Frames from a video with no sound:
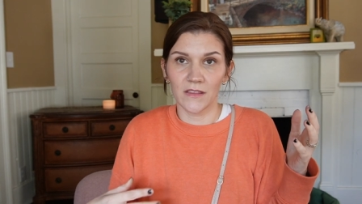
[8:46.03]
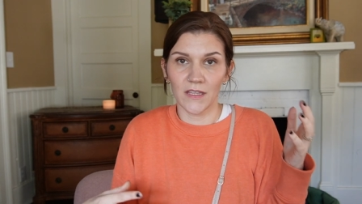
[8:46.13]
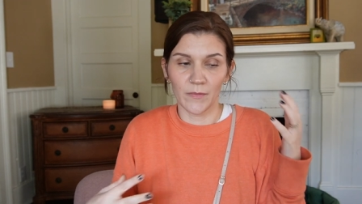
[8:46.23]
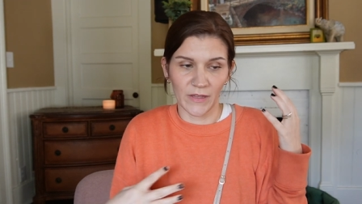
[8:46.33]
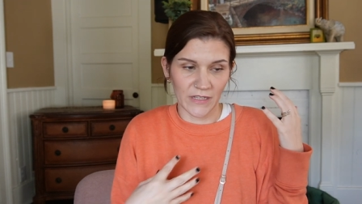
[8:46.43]

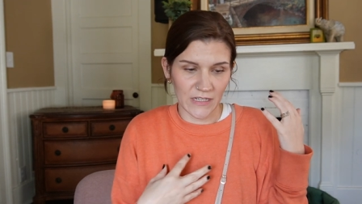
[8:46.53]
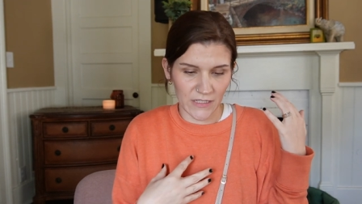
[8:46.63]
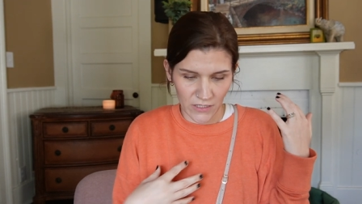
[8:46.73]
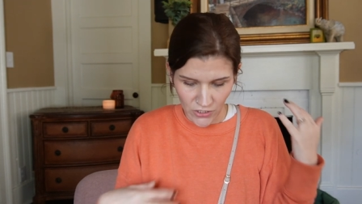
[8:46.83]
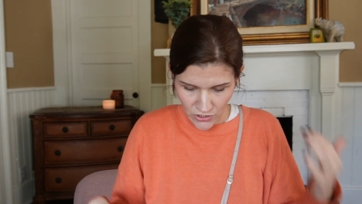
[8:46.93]
the ability
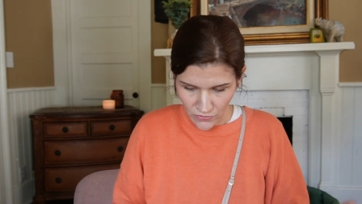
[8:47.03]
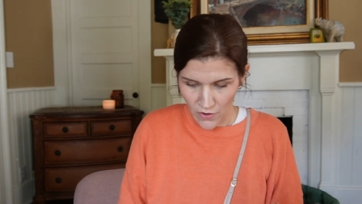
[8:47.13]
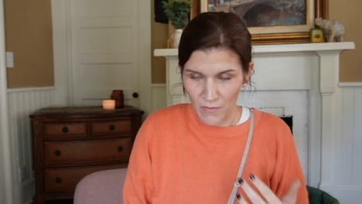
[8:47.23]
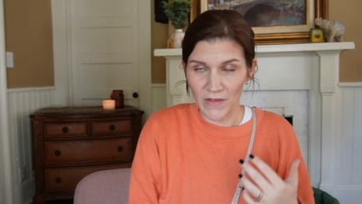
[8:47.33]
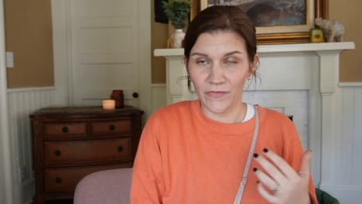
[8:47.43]
to just
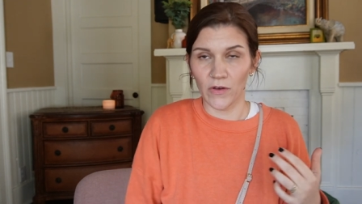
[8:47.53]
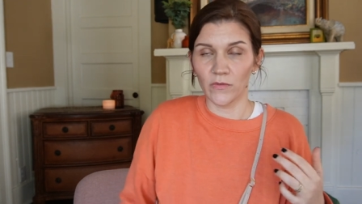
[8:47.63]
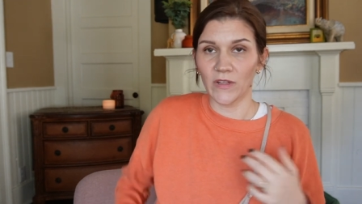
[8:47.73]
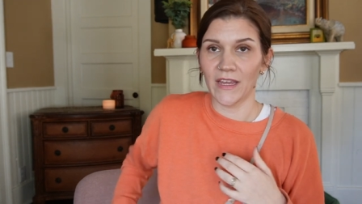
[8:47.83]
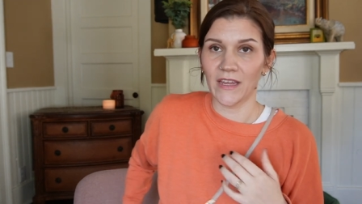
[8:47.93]
throw my
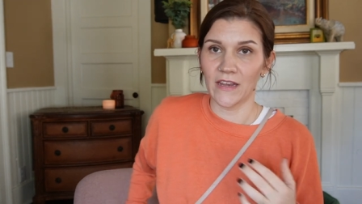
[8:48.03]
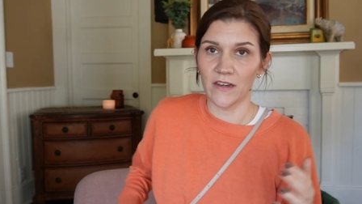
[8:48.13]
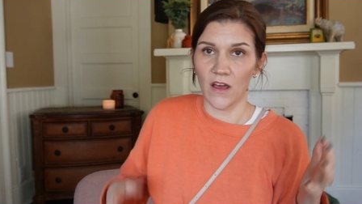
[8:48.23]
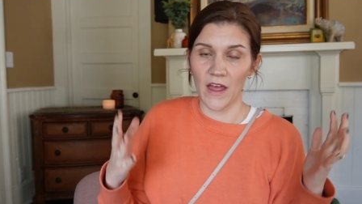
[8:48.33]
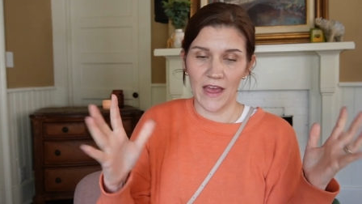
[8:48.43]
phone like and
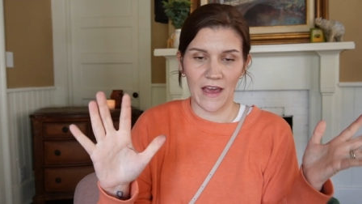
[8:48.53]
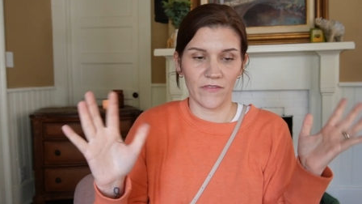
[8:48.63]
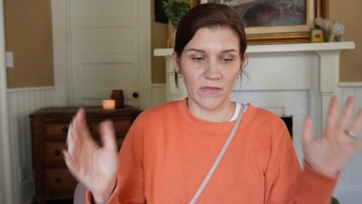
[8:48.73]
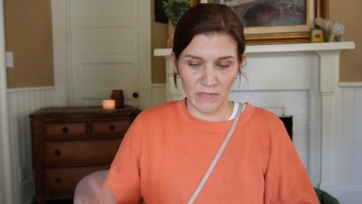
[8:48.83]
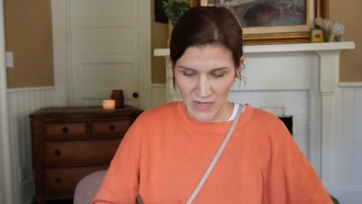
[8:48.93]
not have
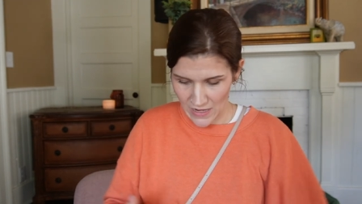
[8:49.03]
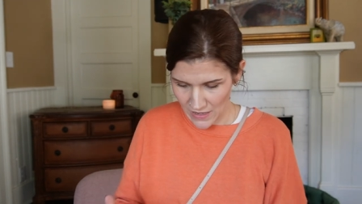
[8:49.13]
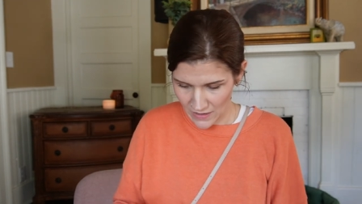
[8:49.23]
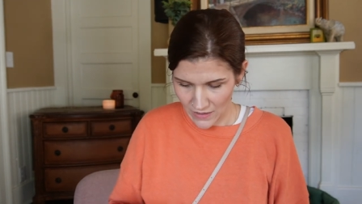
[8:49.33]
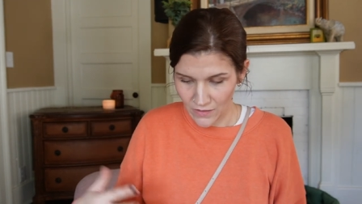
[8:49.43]
it
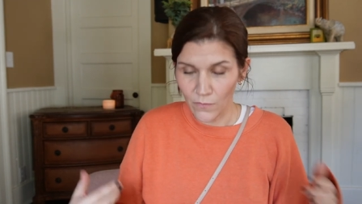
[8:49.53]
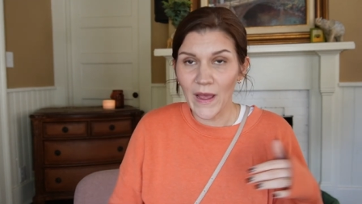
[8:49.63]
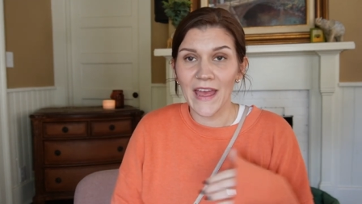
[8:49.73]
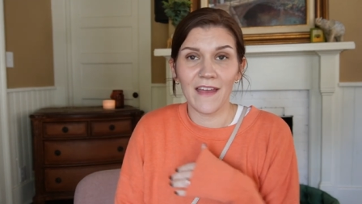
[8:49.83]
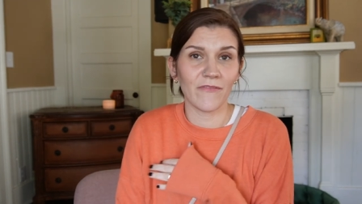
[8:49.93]
be in the
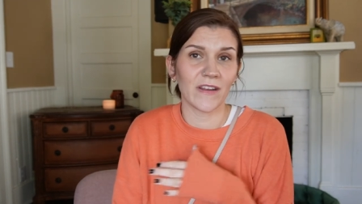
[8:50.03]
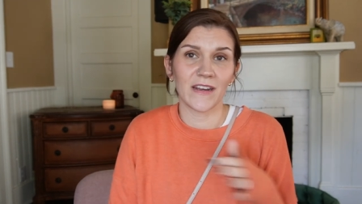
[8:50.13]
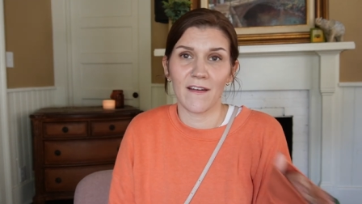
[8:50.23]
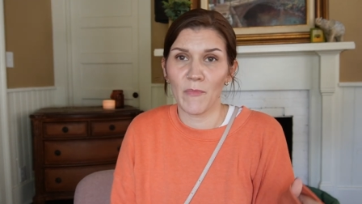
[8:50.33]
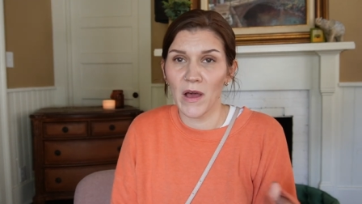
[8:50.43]
way if I
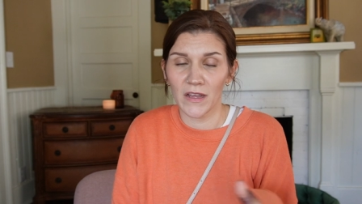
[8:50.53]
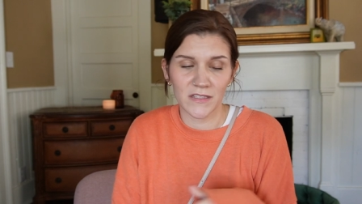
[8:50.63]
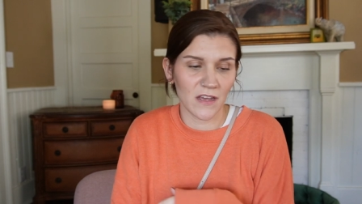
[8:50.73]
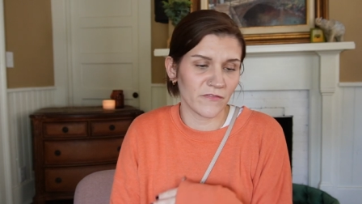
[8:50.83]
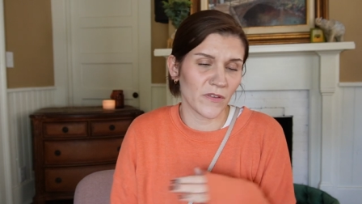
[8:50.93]
didn't have pockets
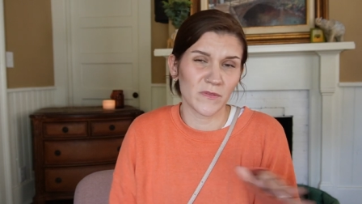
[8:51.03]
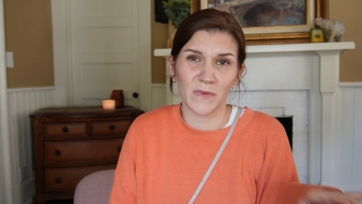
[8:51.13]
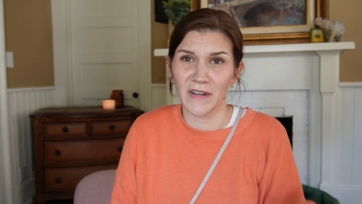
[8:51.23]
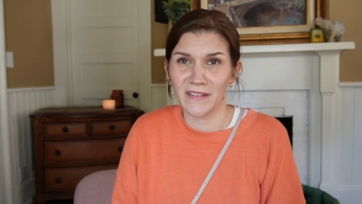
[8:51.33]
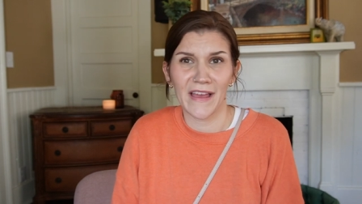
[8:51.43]
on, if I was
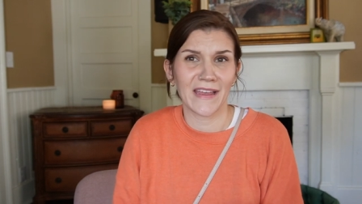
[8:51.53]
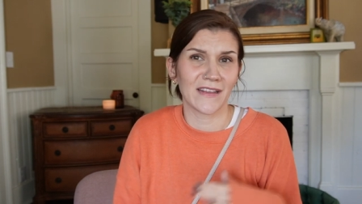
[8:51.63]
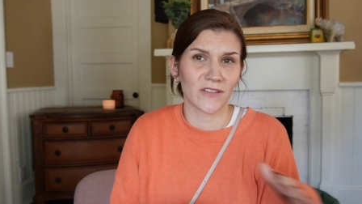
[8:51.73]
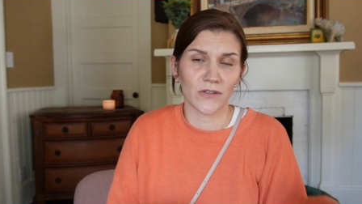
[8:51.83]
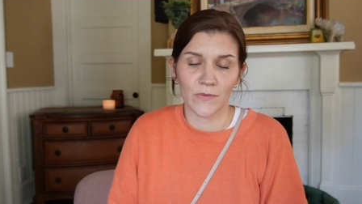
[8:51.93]
wearing
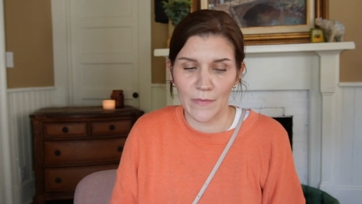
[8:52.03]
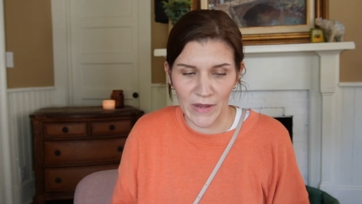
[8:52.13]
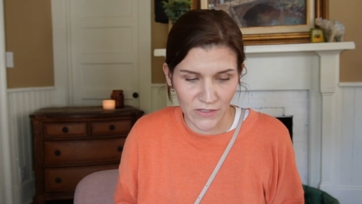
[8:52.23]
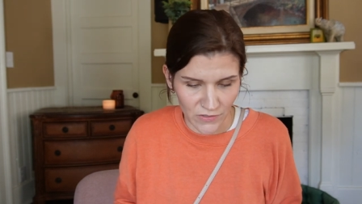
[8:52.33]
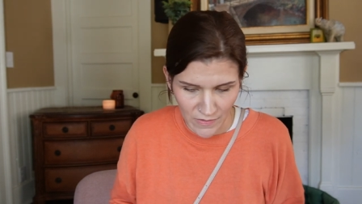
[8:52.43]
leggings or
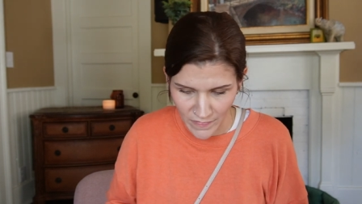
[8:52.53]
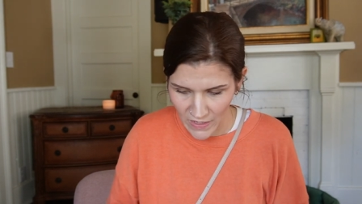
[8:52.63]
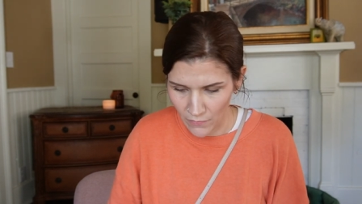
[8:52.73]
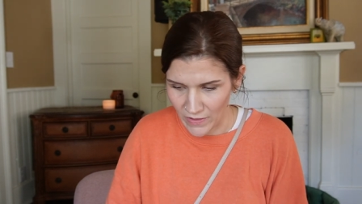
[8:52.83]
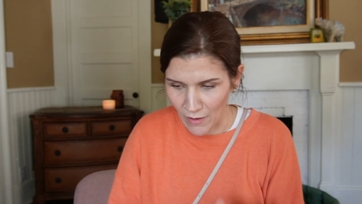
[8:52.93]
sweatpants or
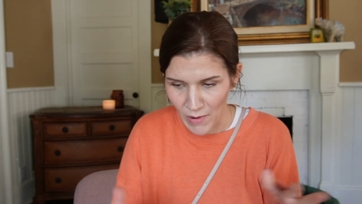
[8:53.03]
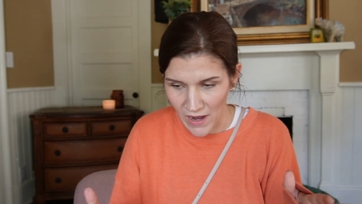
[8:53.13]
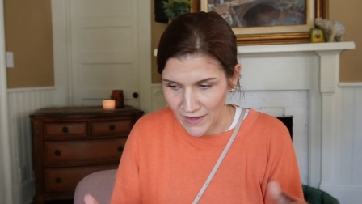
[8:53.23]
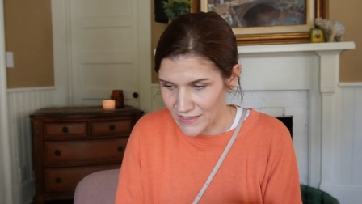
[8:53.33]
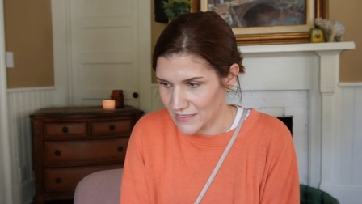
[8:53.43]
something without
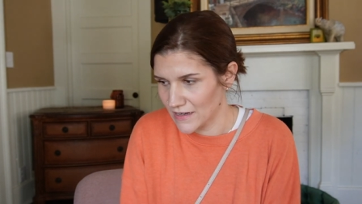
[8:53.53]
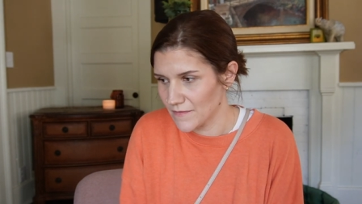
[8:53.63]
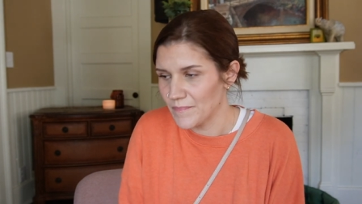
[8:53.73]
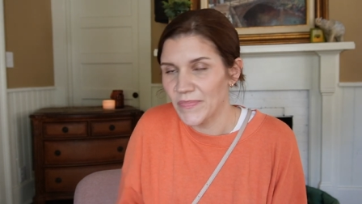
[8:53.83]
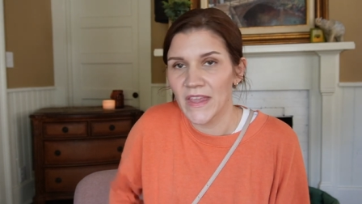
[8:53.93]
pockets and